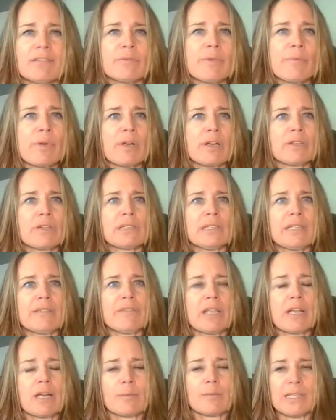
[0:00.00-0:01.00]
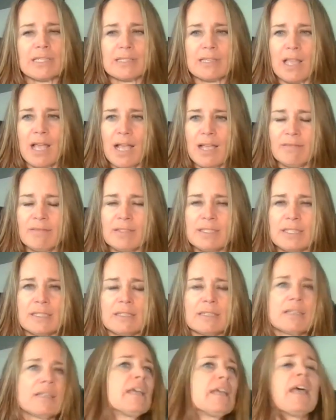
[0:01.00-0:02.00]
we weren't living our best lives
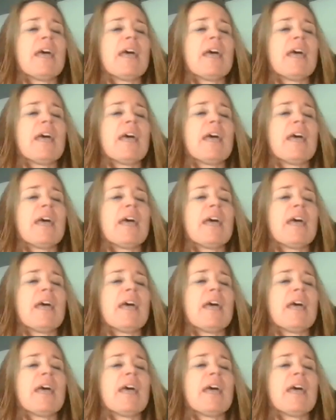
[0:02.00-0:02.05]
and